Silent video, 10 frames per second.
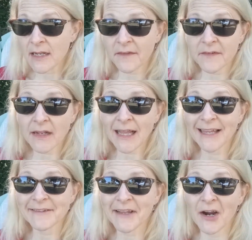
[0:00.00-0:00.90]
Now, the
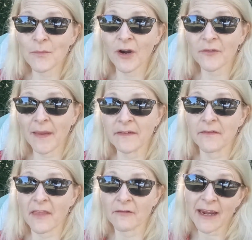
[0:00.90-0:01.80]
sunglasses are more
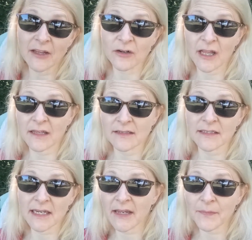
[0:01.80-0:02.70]
expensive than the regular
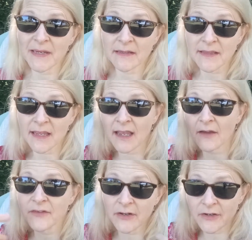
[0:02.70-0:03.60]
glasses, I guess because they
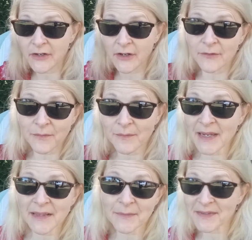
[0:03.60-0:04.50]
have to, you know,
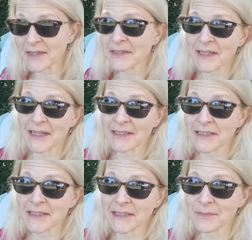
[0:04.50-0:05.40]
make them
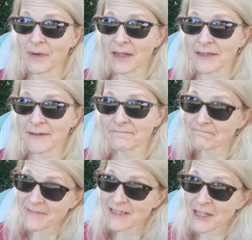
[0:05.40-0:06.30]
sunglasses. But
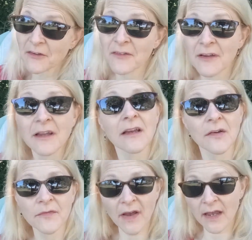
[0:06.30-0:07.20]
still,
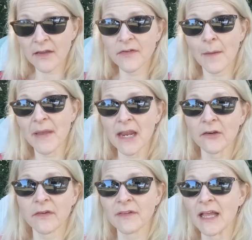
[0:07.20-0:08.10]
5
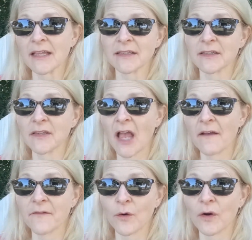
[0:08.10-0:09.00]
pairs of glasses
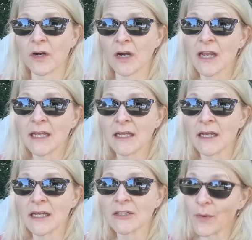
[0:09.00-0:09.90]
for
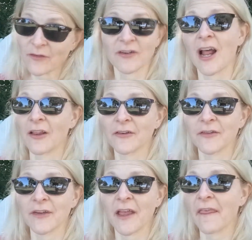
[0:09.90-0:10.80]
$200.
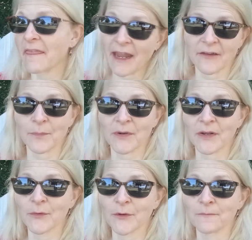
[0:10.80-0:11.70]
That is
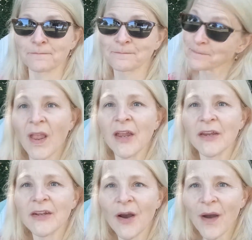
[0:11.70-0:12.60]
pretty cool.
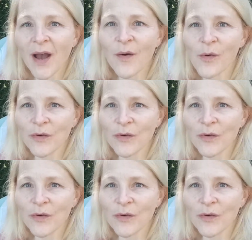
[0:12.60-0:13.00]
You know how